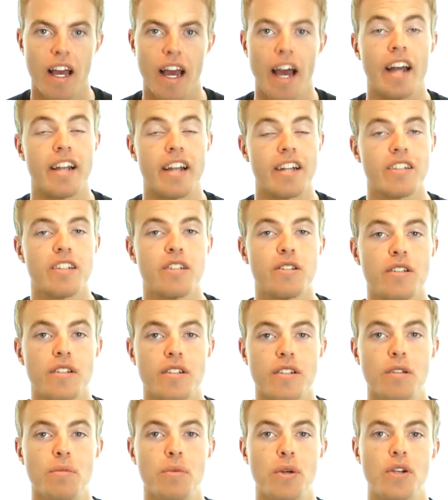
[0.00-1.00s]
And this is
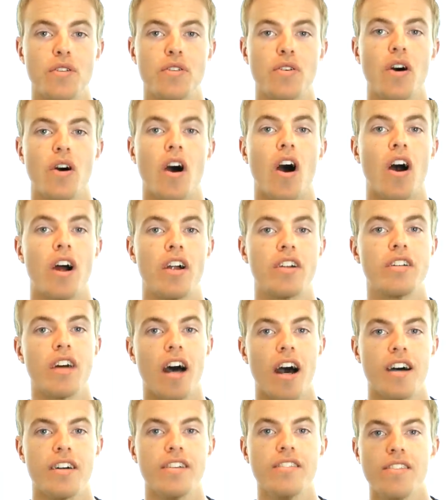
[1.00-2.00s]
the beautiful art
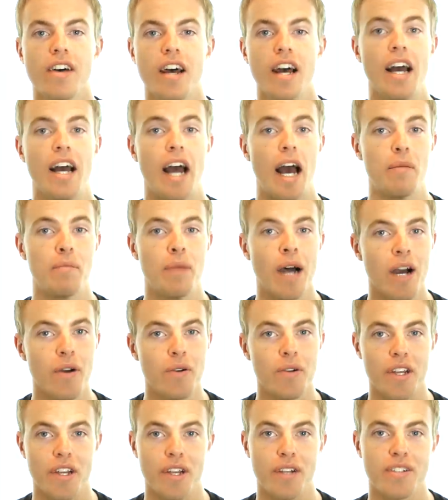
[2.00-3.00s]
of
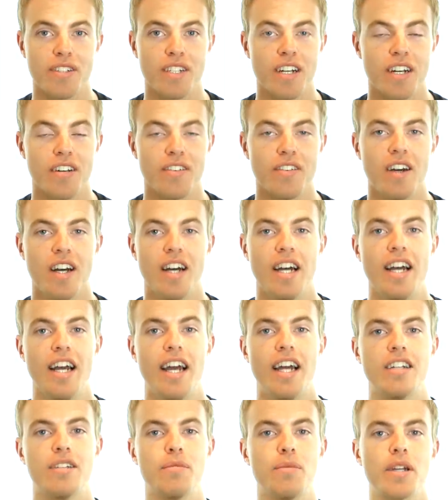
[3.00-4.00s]
empowering yourself
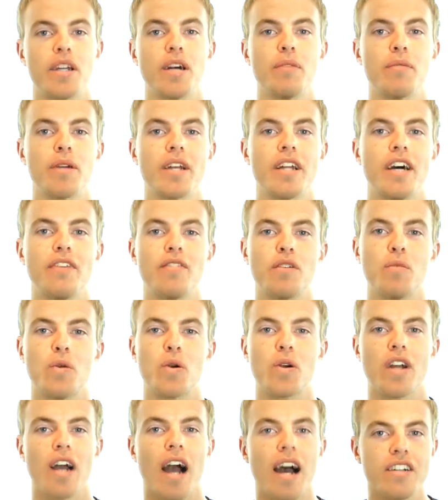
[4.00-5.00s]
into becoming an ever
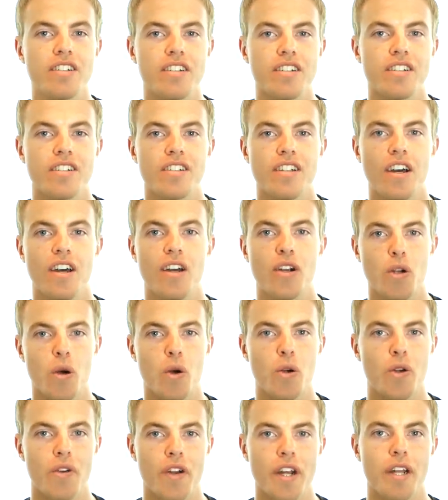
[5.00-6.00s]
more conscious, co
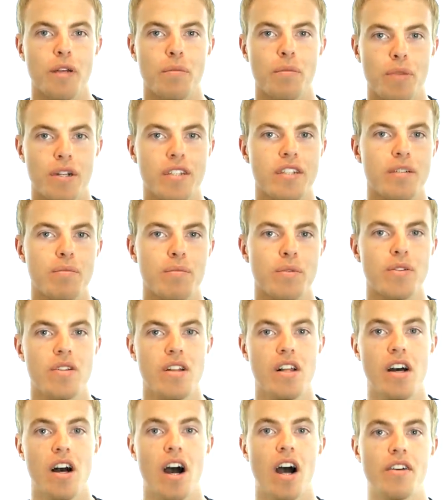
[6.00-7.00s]
creating principle
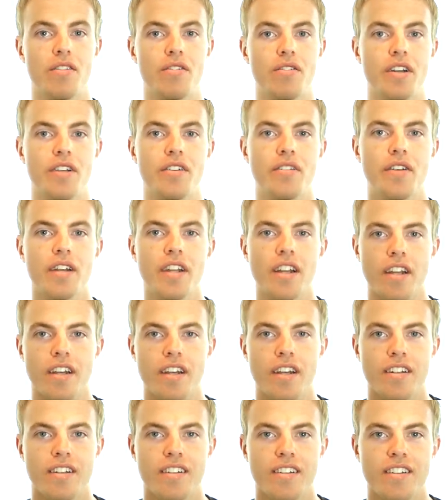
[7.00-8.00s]
of
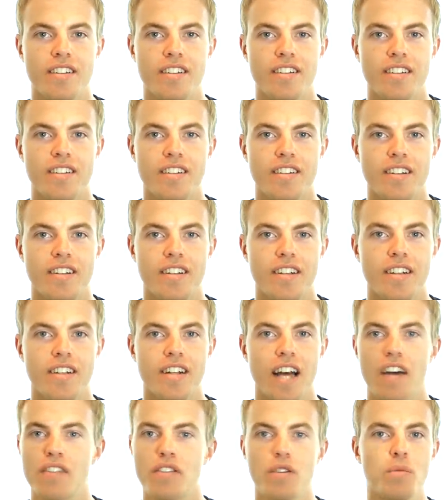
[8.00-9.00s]
infinity.
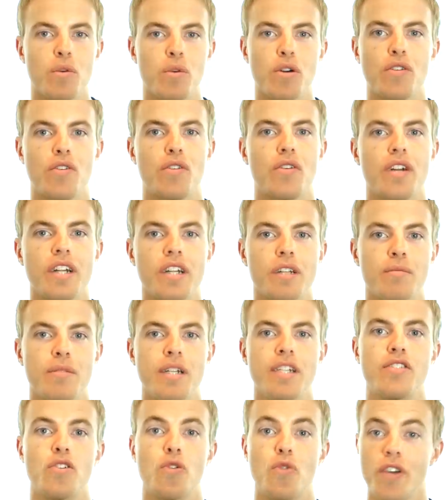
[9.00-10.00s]
Ever more freedom
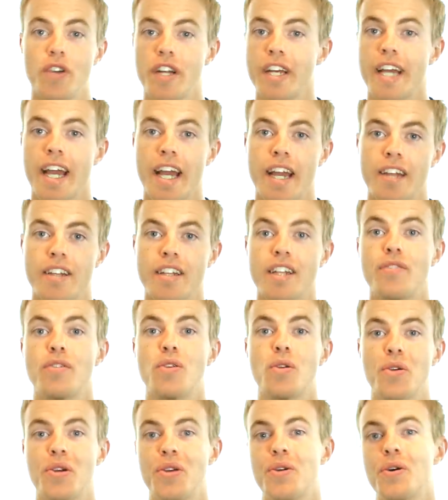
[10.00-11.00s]
is regained, even
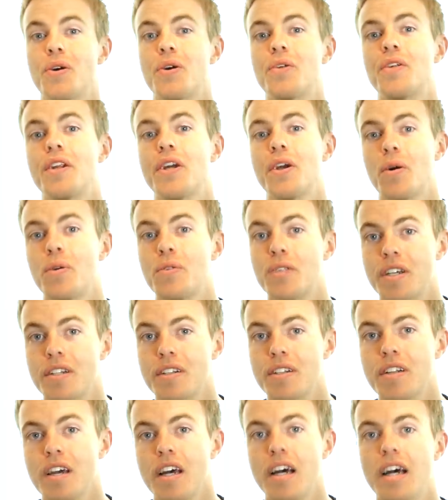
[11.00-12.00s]
though you already owned
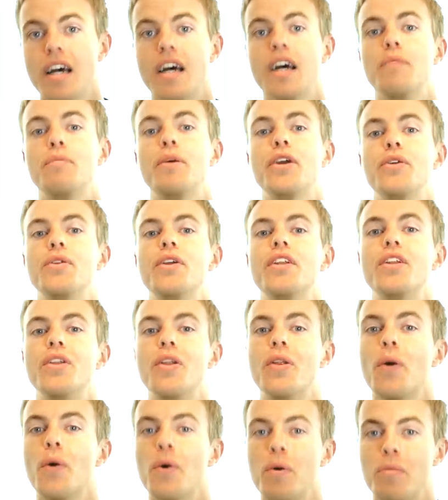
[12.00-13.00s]
it, but you didn't
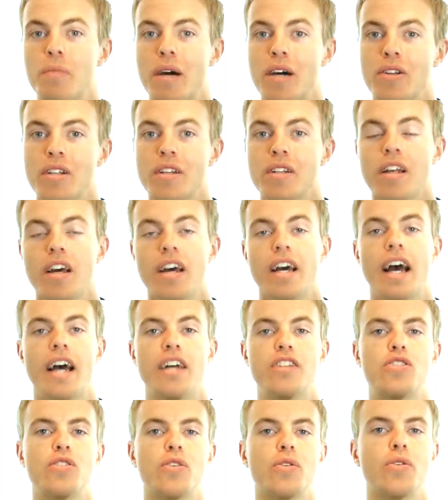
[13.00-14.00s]
know about it,
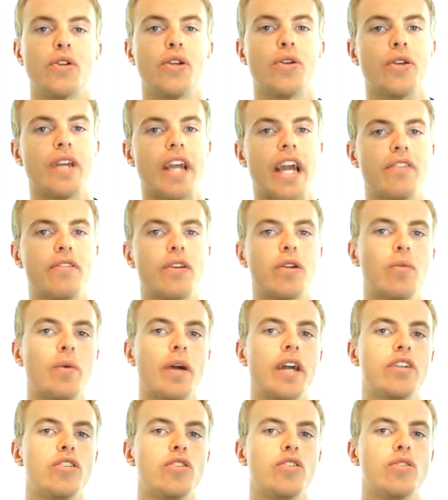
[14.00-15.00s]
and so you gave it
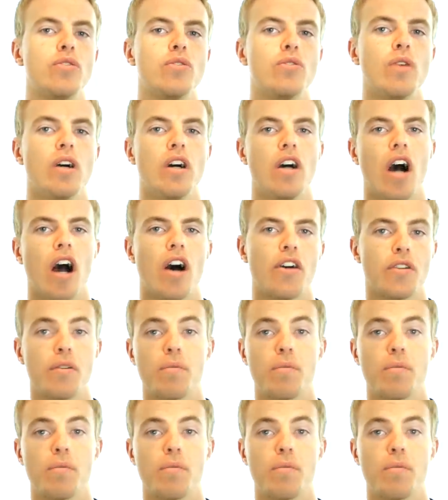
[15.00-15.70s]
away to other